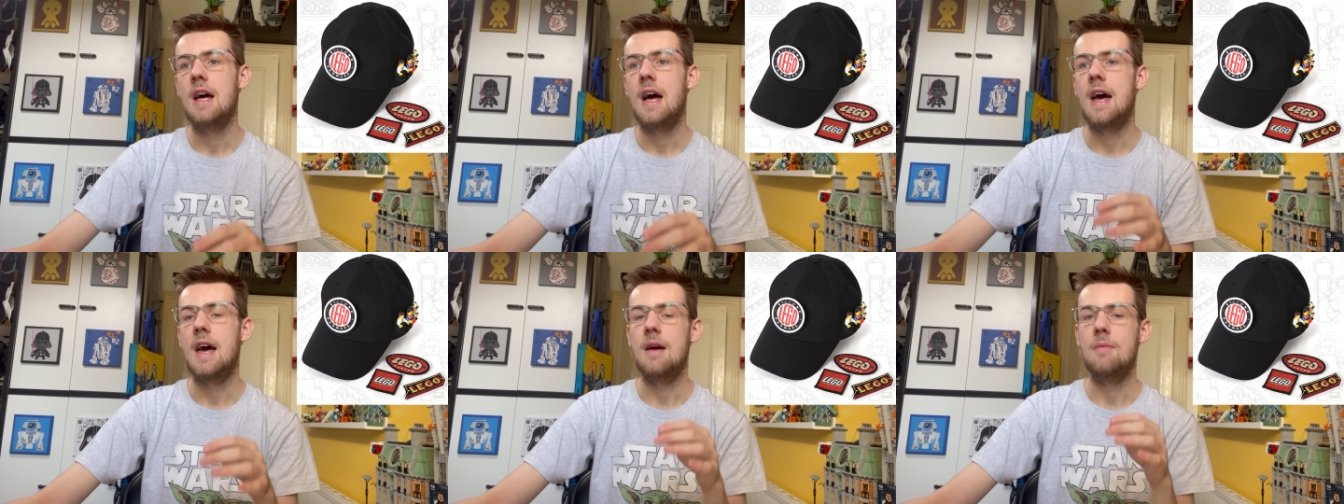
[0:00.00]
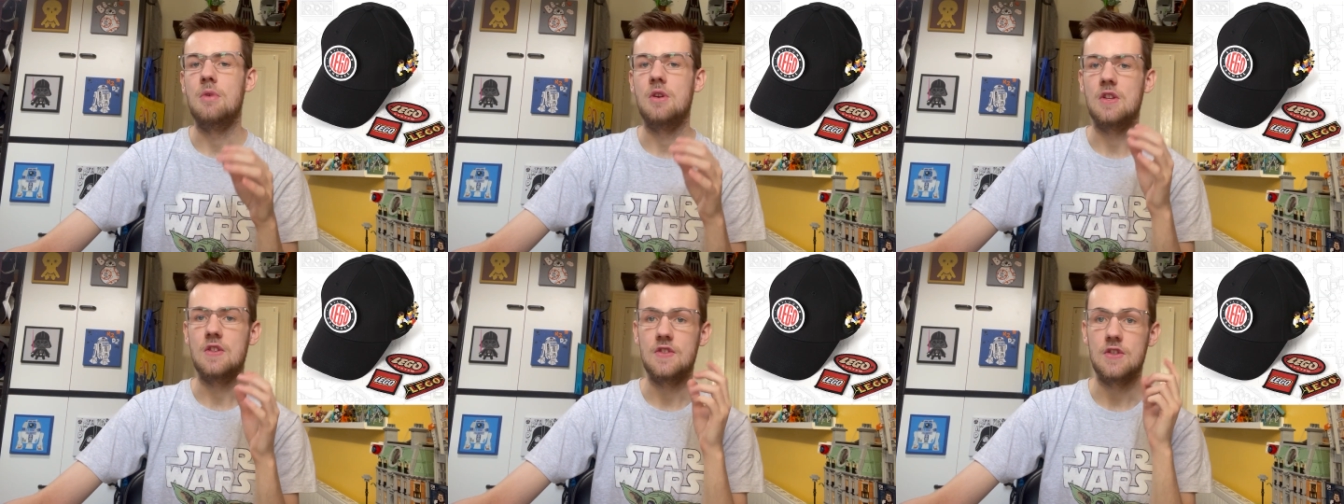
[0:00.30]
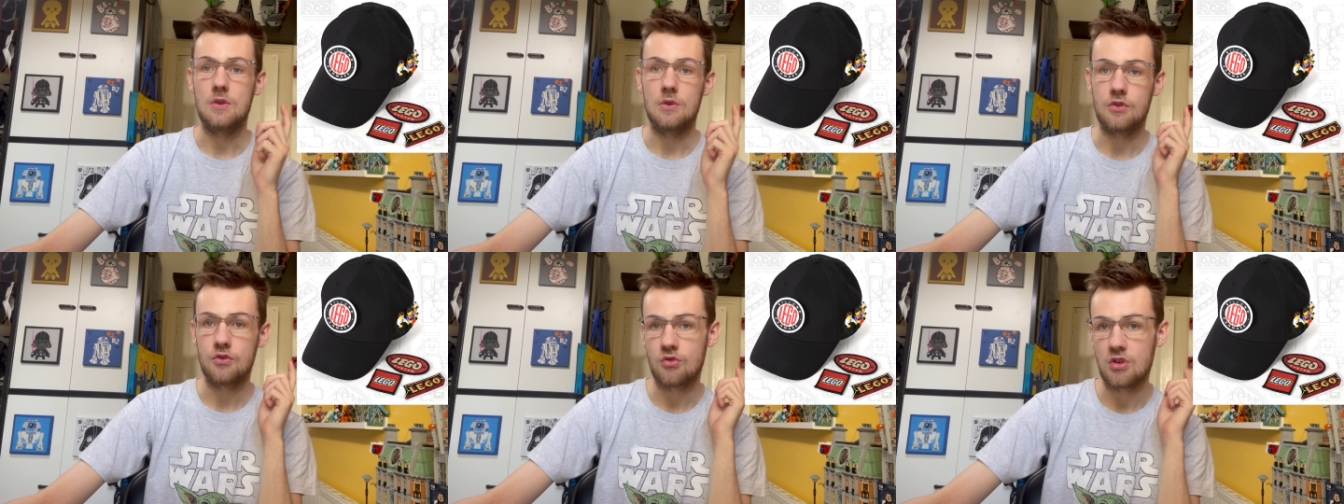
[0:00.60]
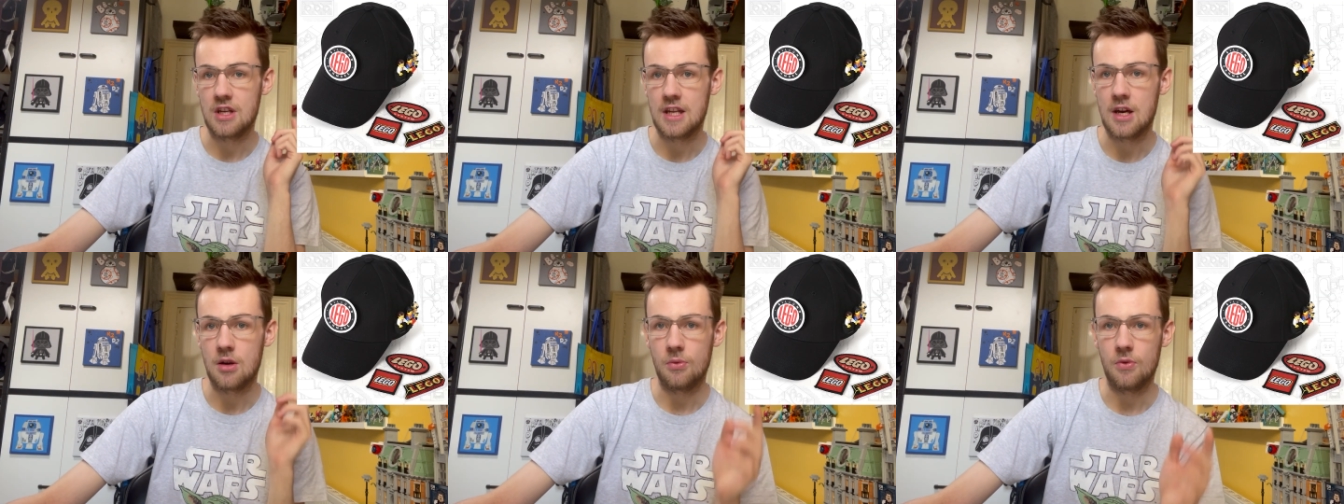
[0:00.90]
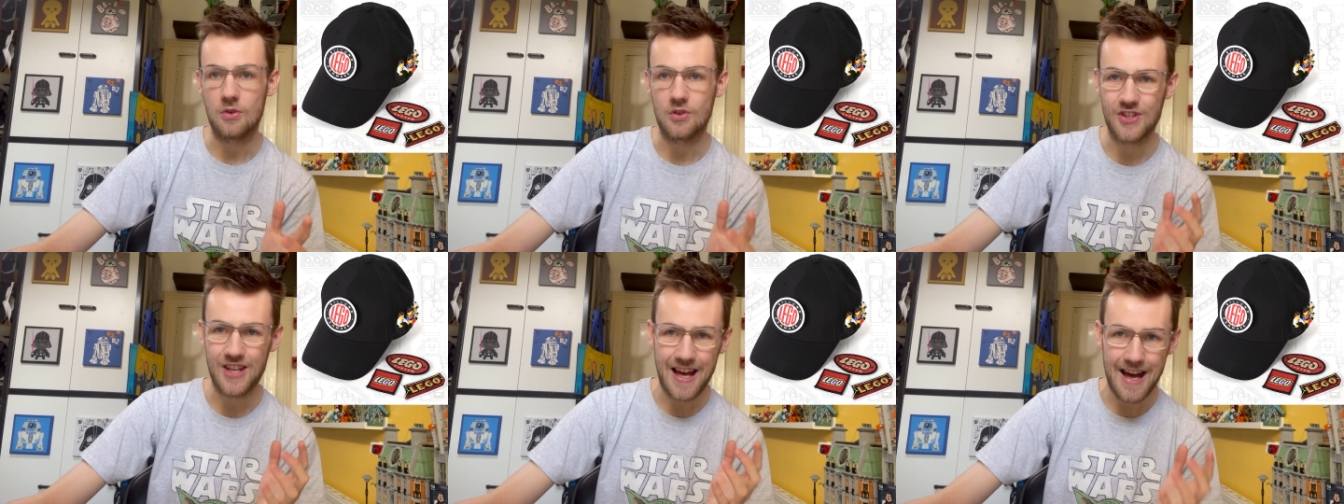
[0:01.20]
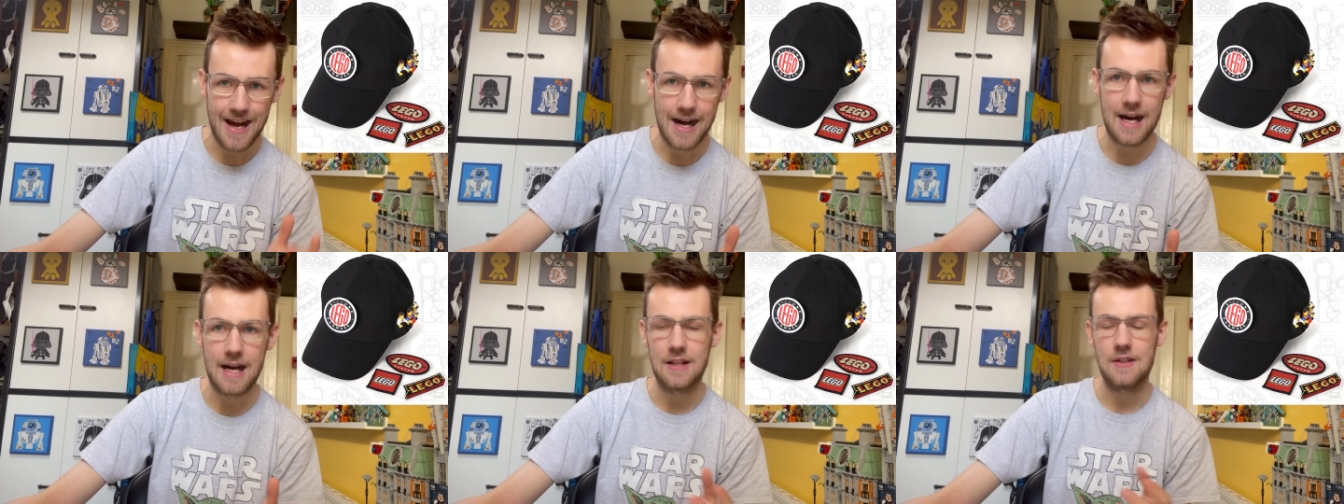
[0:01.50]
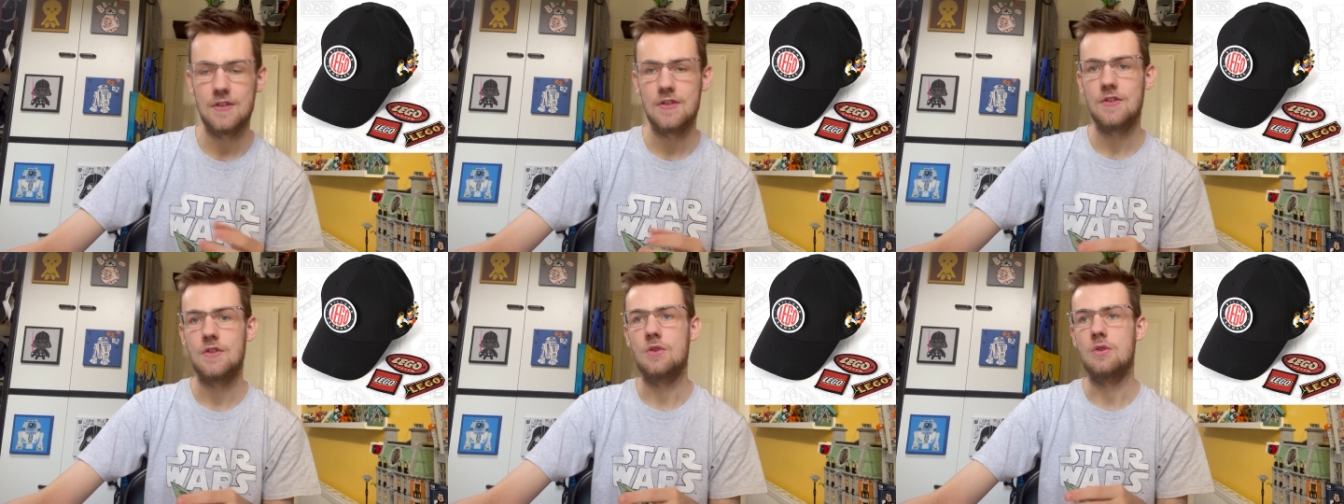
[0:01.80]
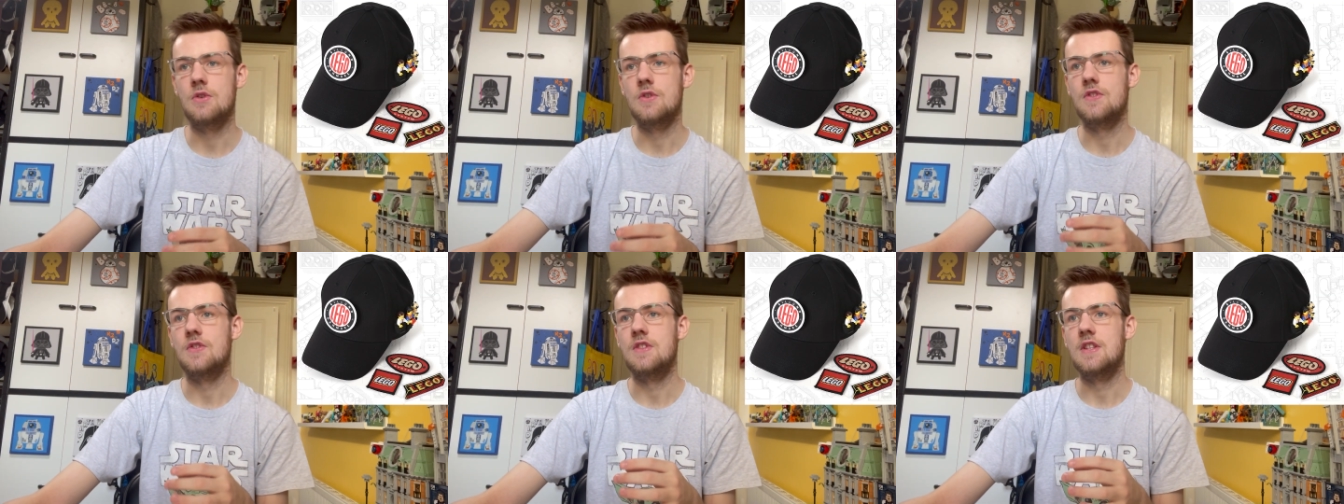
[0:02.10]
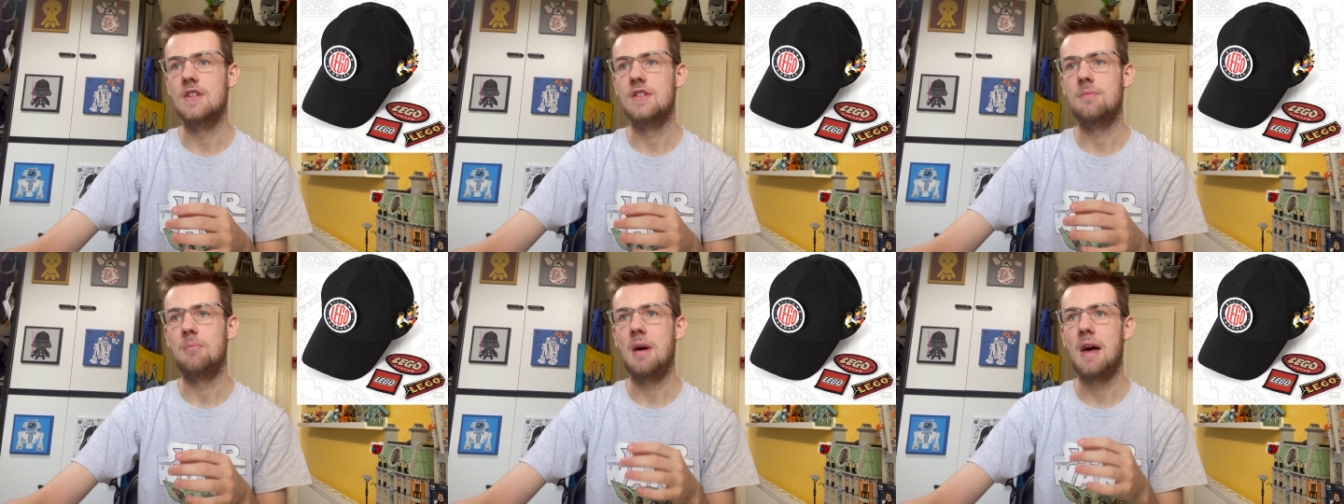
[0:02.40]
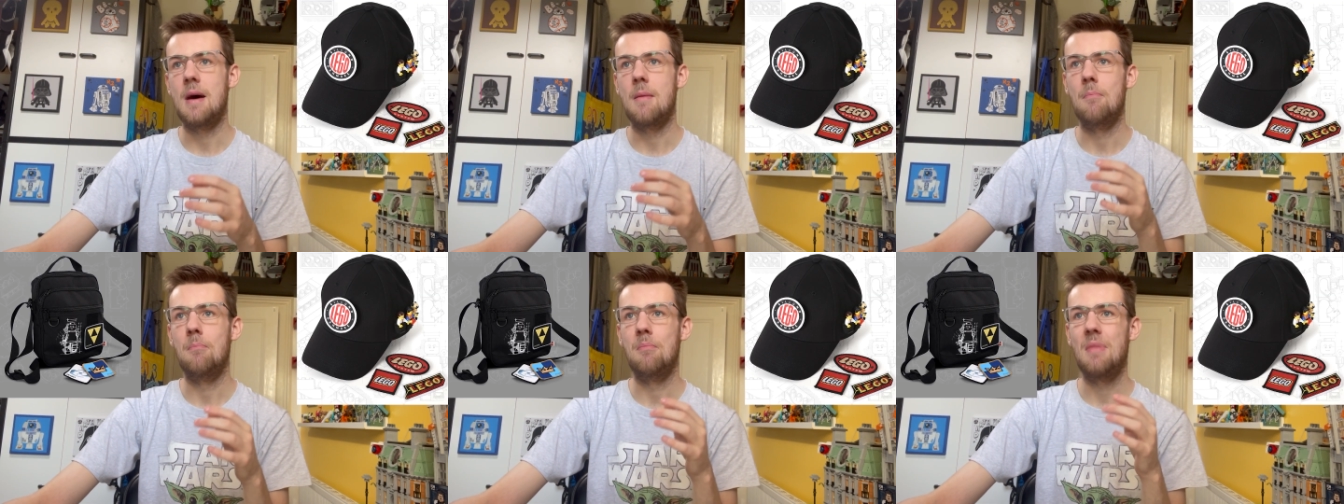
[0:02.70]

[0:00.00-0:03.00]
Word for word: Um, you can see on screen now there's hats, there's this um,